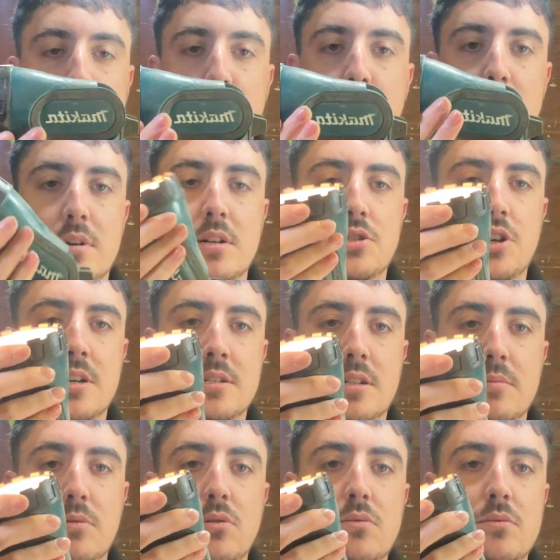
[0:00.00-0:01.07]
all
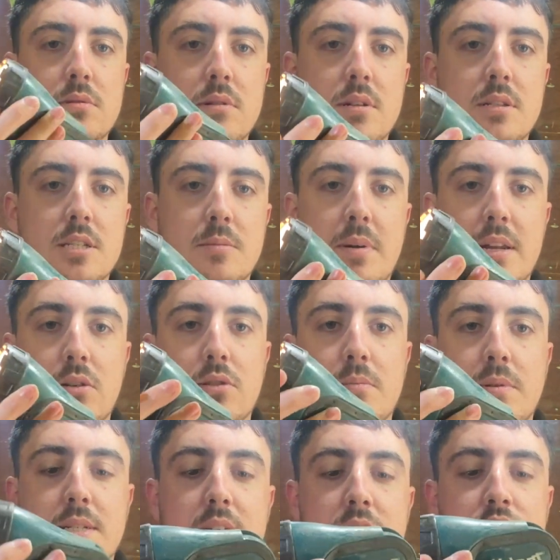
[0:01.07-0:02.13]
adjustable depending on the
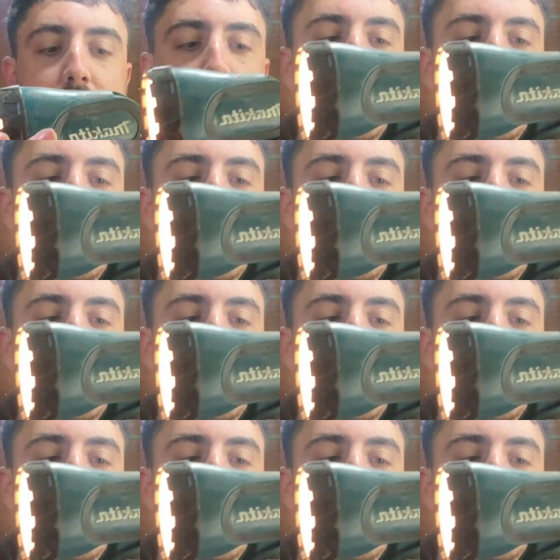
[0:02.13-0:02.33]
position you